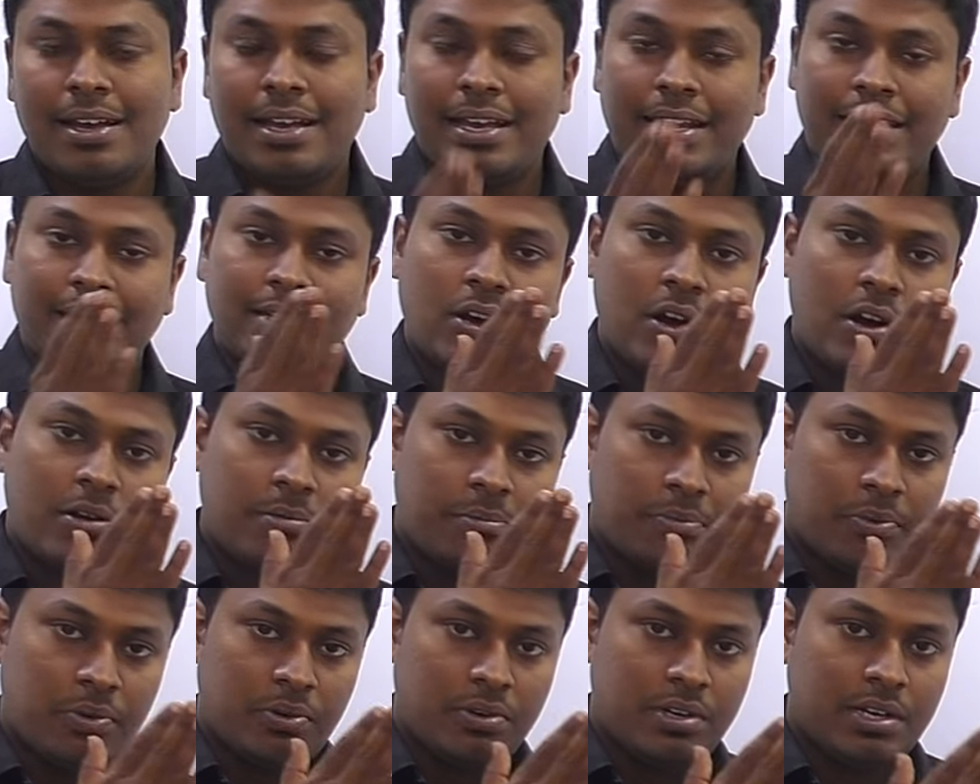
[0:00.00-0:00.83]
In
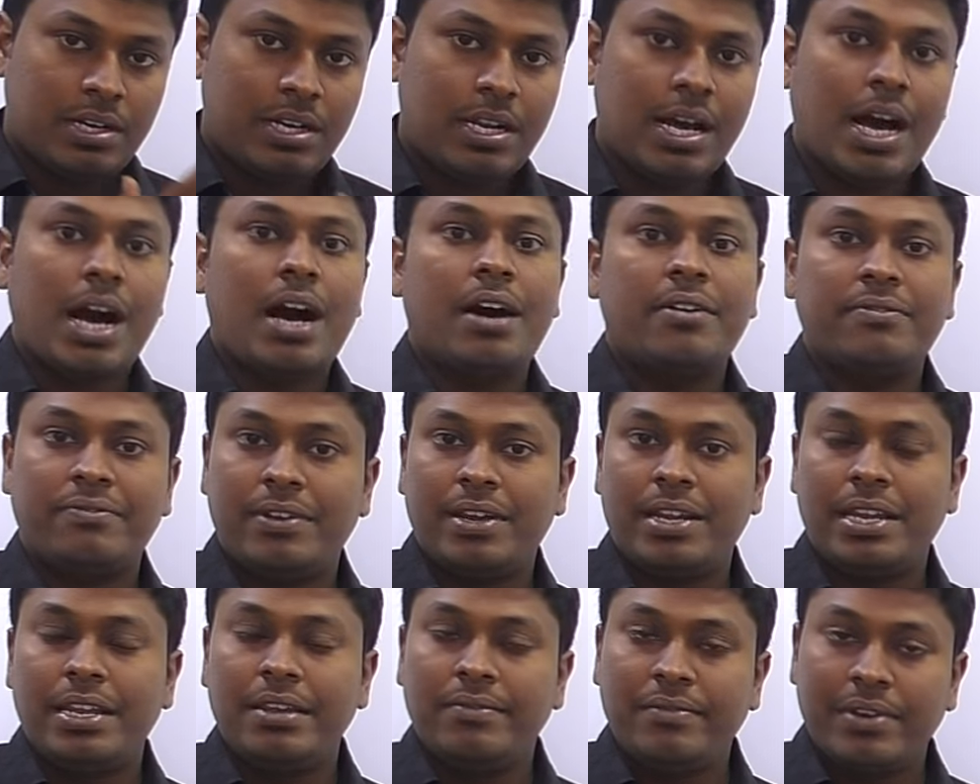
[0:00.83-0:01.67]
compounded
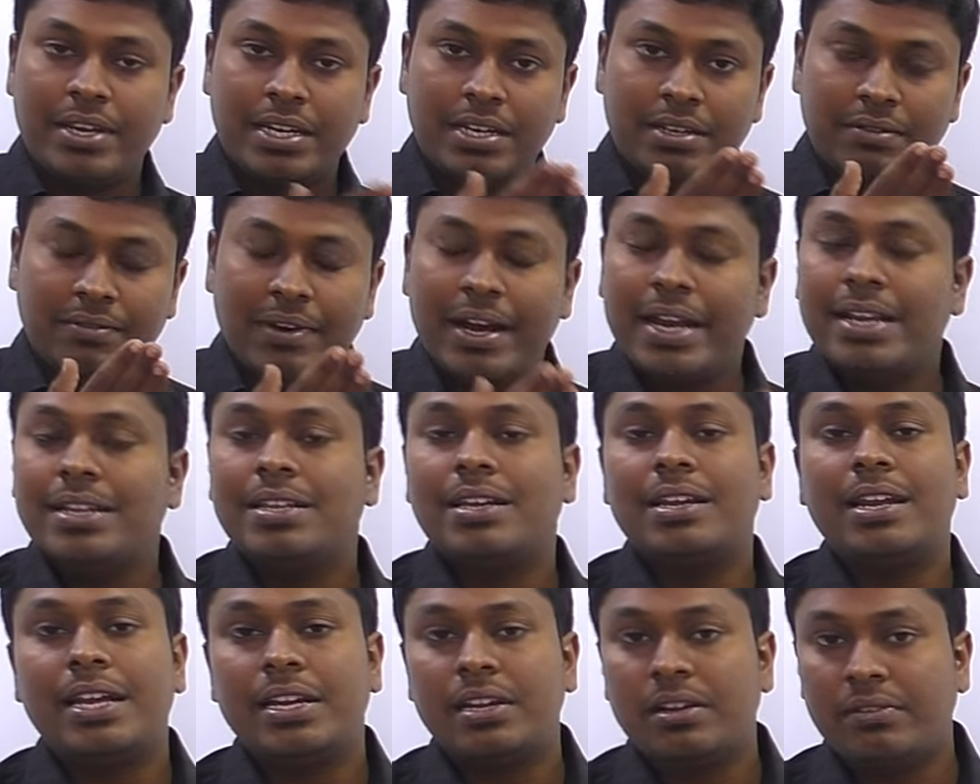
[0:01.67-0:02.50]
half-yearly, we divide
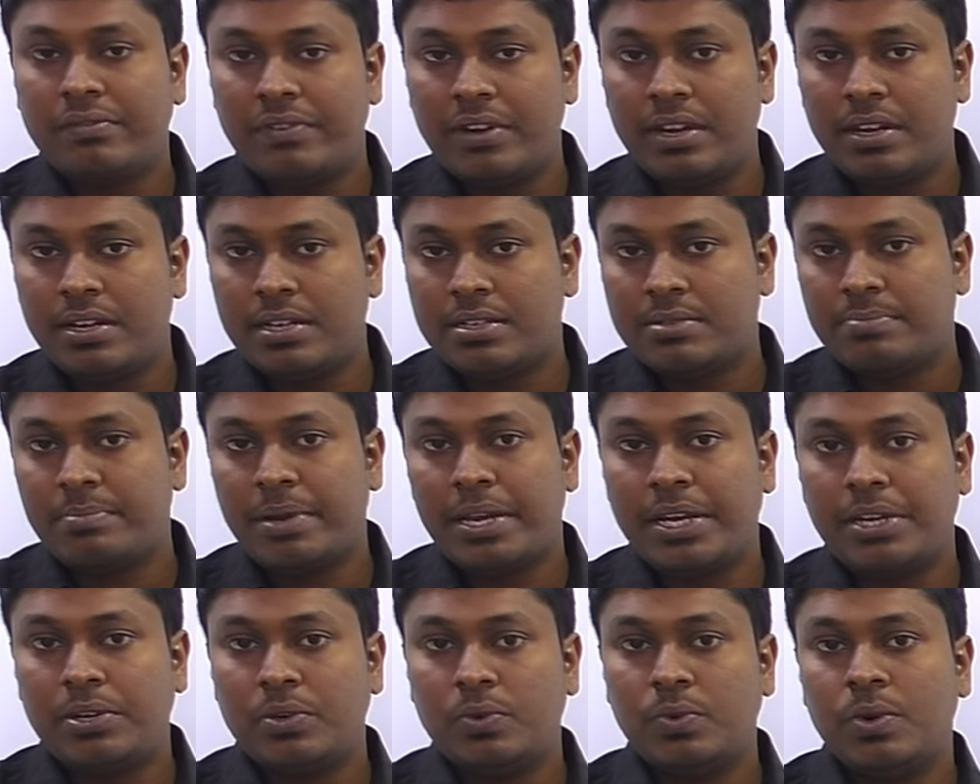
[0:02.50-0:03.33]
the rate of interest
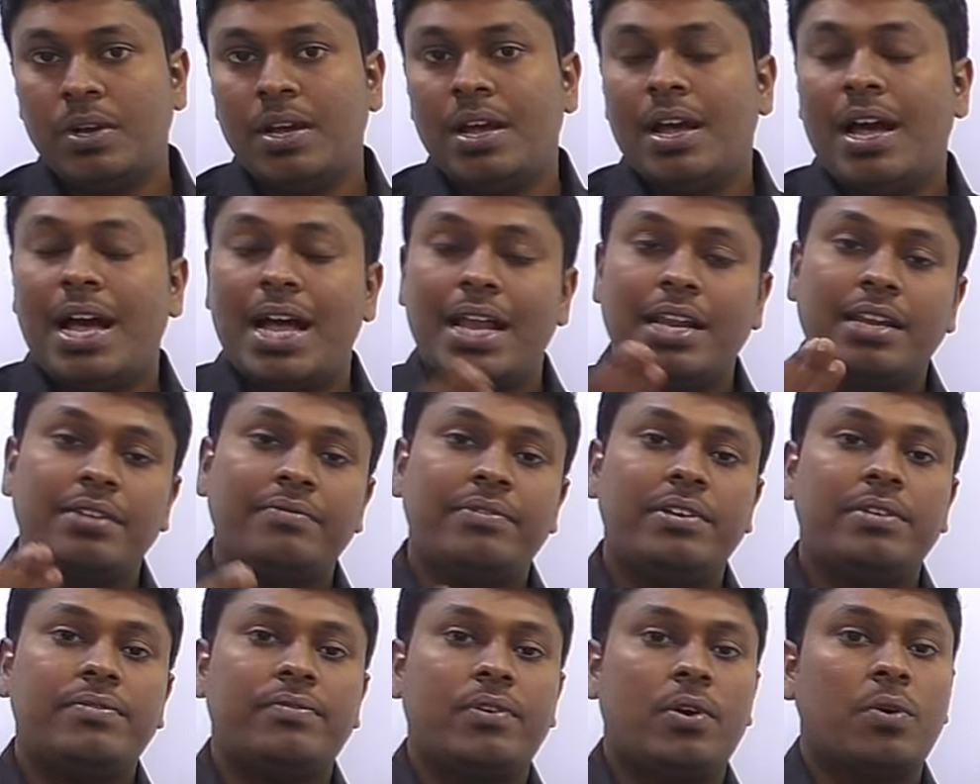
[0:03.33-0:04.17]
by 2 and
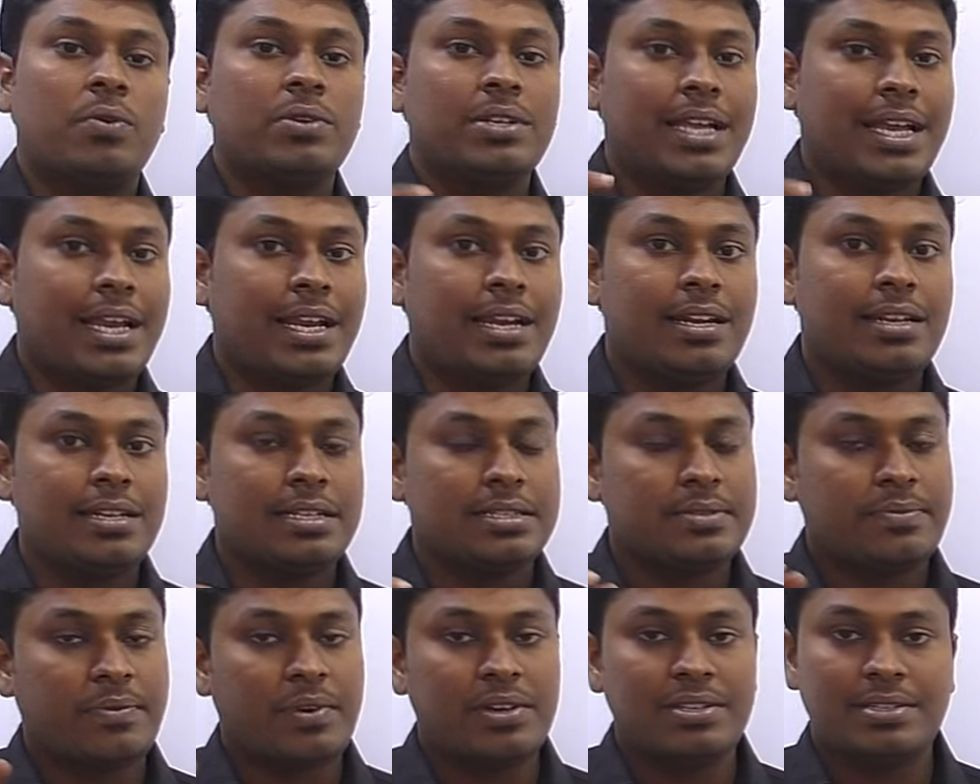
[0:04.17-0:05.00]
we found the
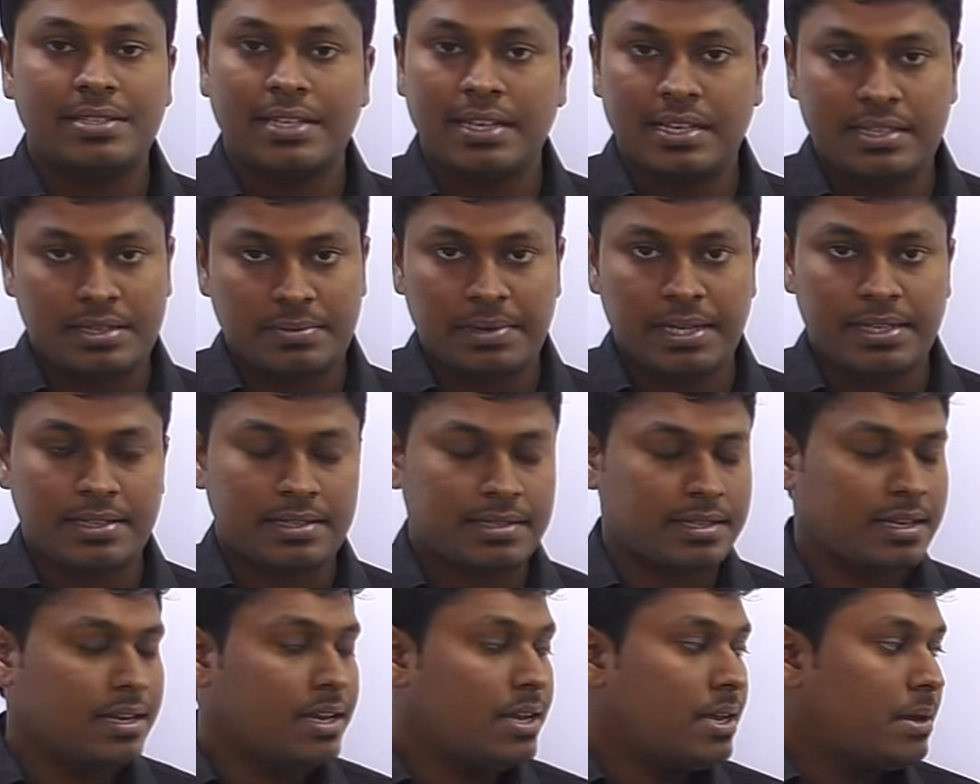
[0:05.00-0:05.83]
interest for 6
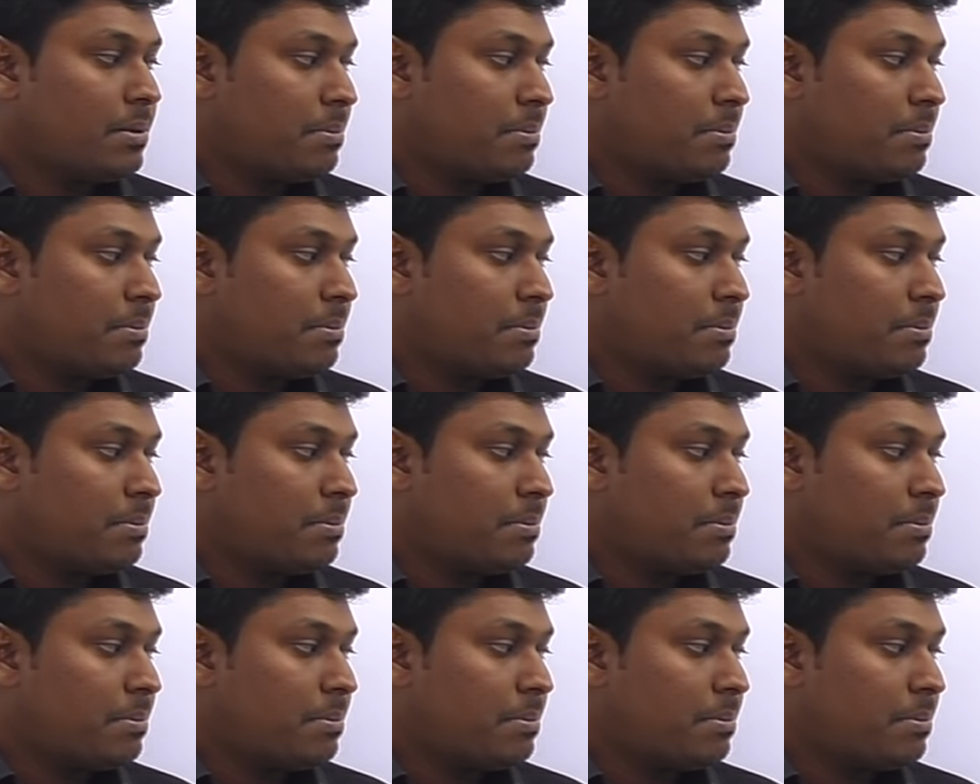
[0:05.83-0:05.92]
months.